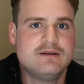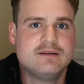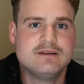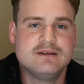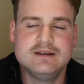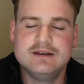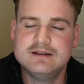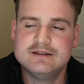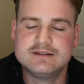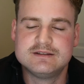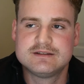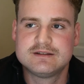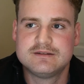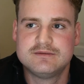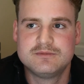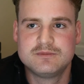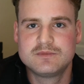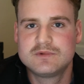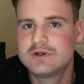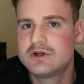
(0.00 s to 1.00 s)
these
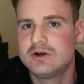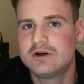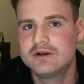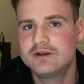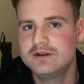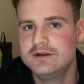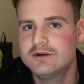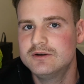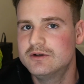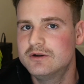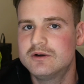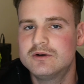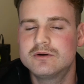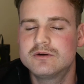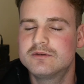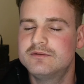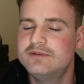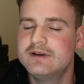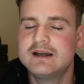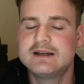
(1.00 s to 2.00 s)
cardio or
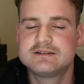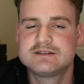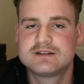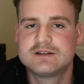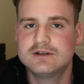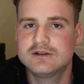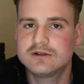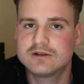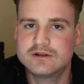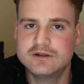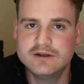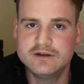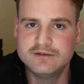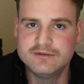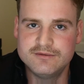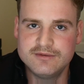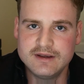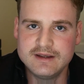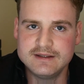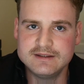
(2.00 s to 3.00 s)
vascular
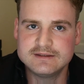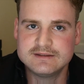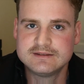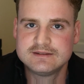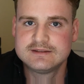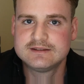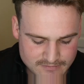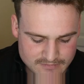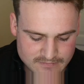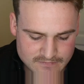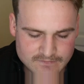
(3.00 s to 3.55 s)
events.